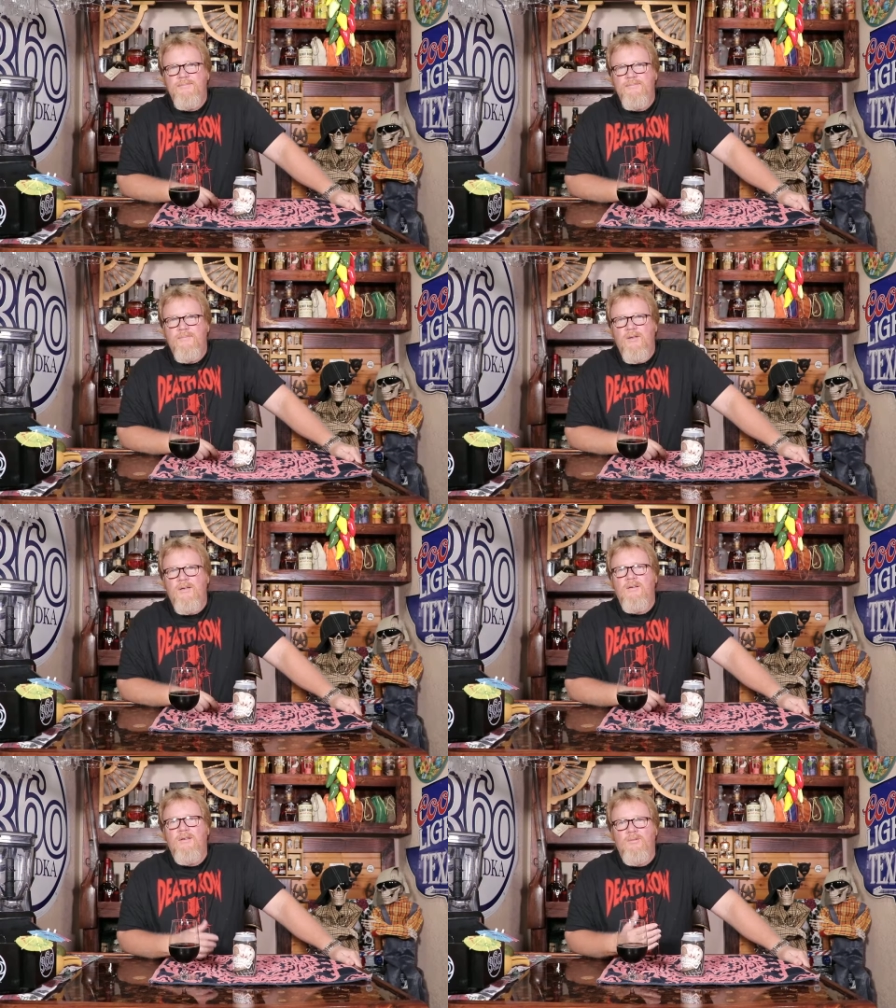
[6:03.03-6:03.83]
It's so
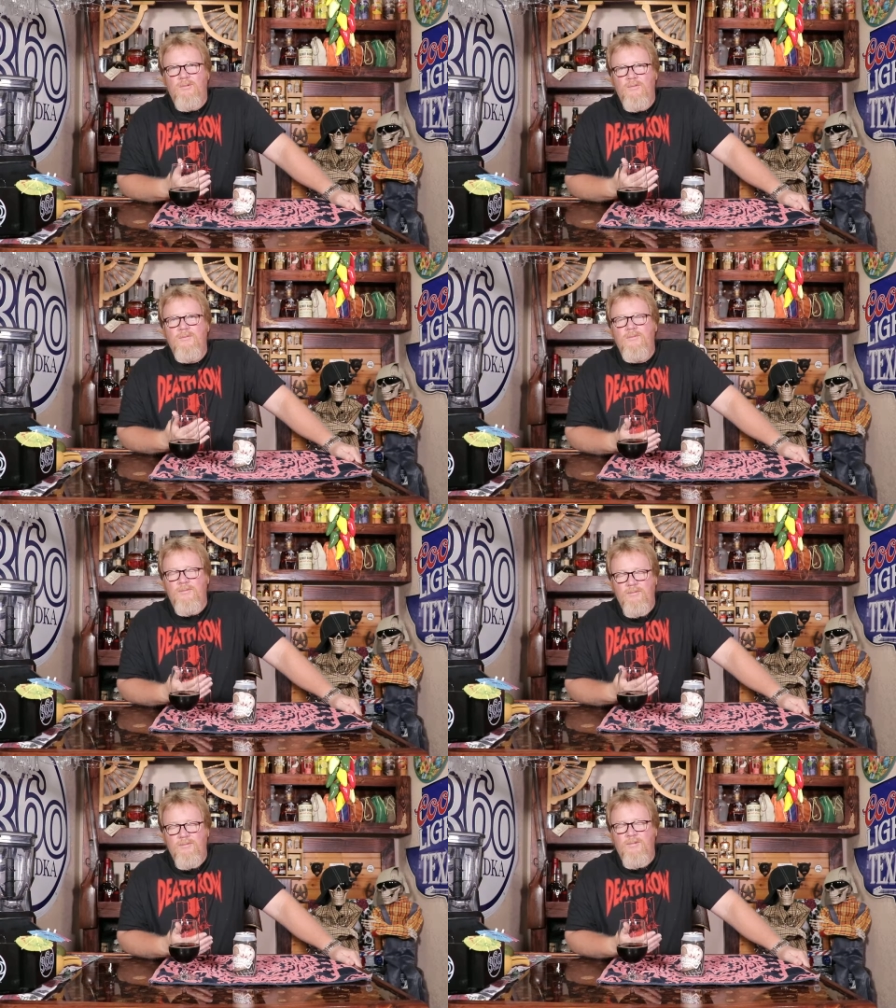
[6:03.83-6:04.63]
Not, good
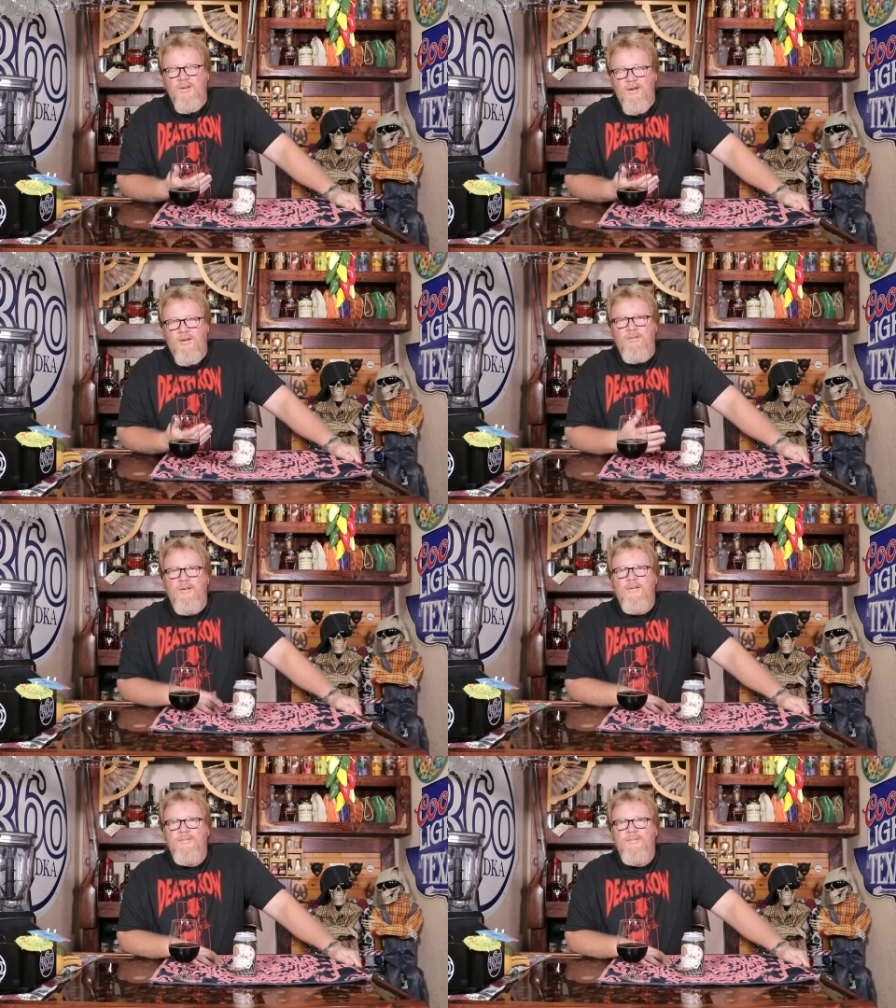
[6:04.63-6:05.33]
with coffee.